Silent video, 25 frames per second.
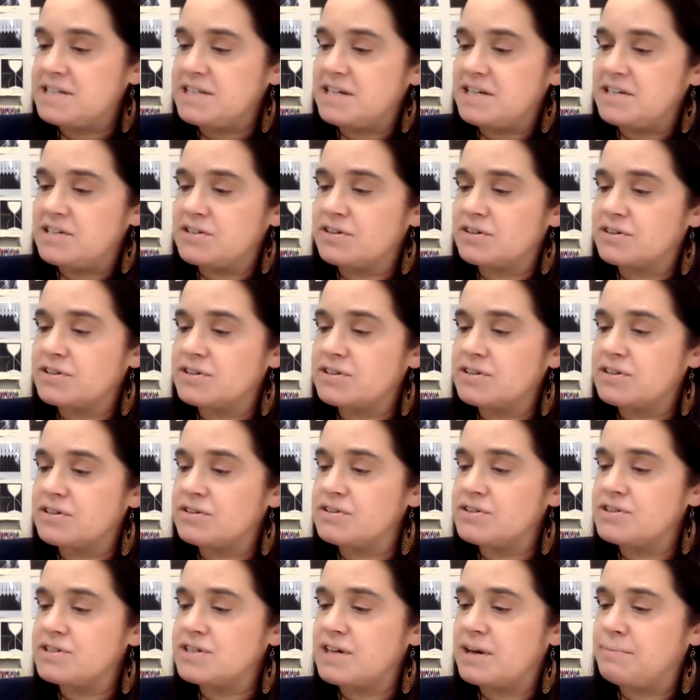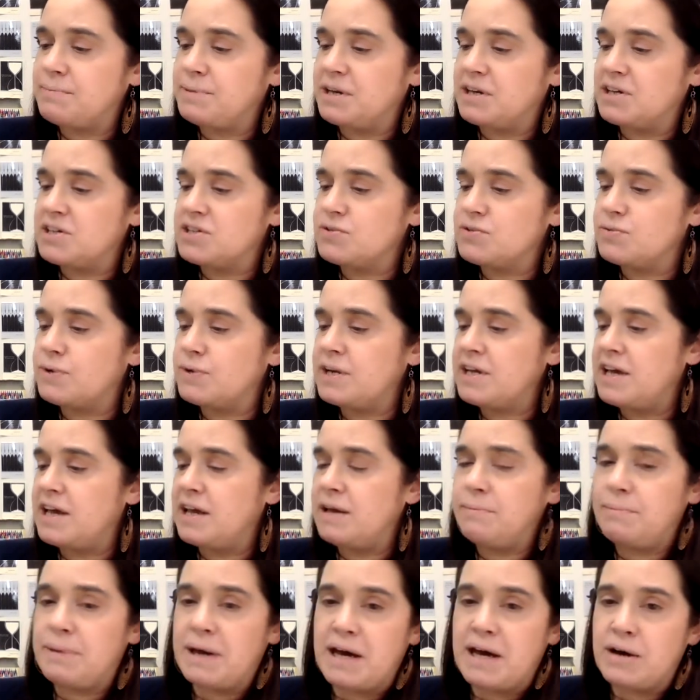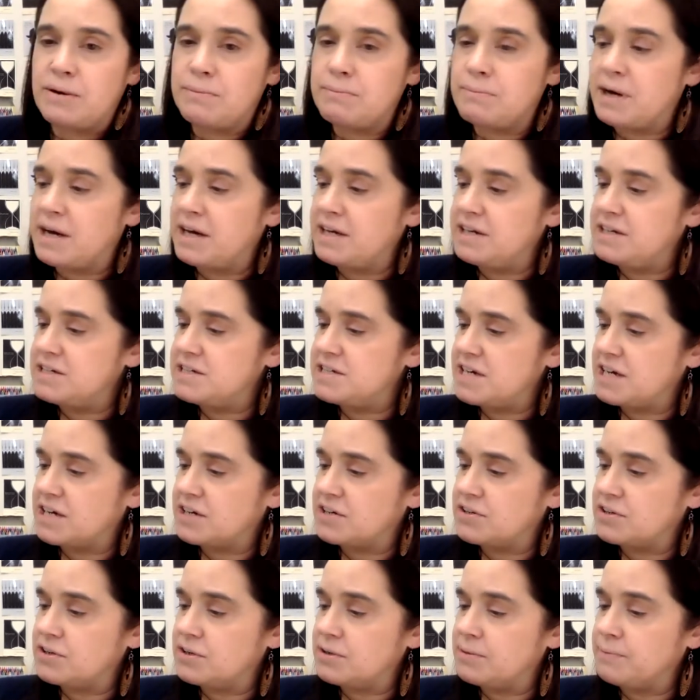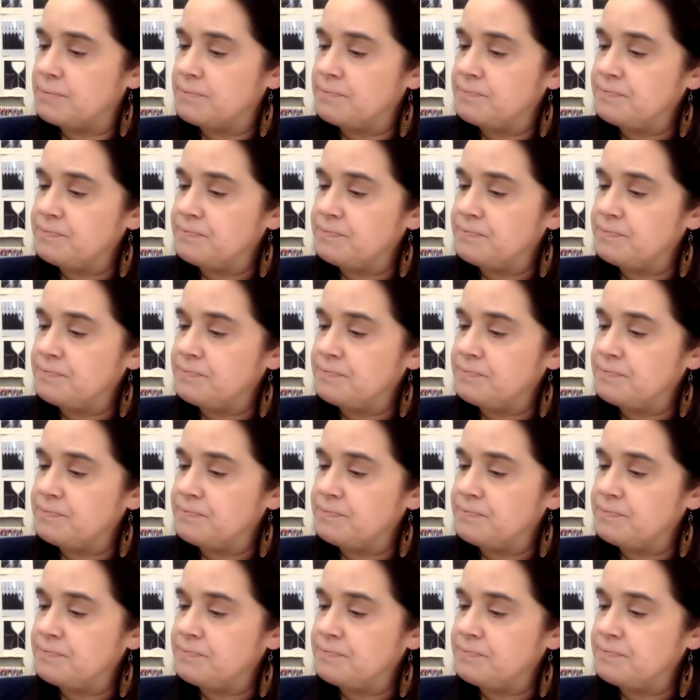they took turns humping a 28 pound mine detector.